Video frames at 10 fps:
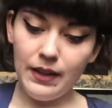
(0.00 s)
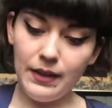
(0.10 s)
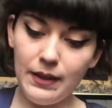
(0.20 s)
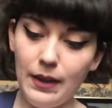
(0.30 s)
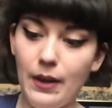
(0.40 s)

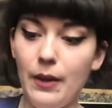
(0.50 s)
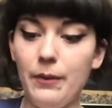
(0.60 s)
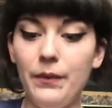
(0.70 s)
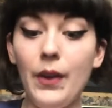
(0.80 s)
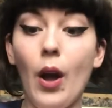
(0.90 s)
So,
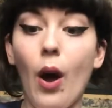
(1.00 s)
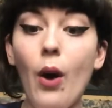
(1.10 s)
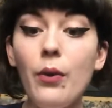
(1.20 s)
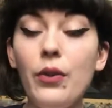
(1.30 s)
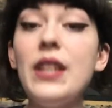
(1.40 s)

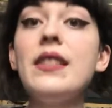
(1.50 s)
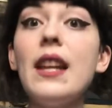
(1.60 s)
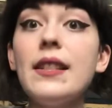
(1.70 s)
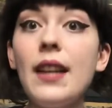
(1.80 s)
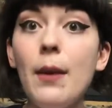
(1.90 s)
oh, this
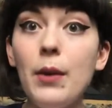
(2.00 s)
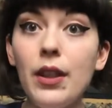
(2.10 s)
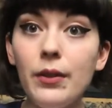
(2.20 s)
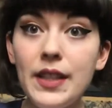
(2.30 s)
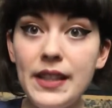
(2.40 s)
does come with
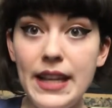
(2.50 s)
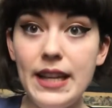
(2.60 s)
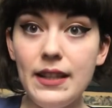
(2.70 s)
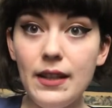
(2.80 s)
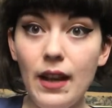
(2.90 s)
a
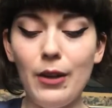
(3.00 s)
receipt.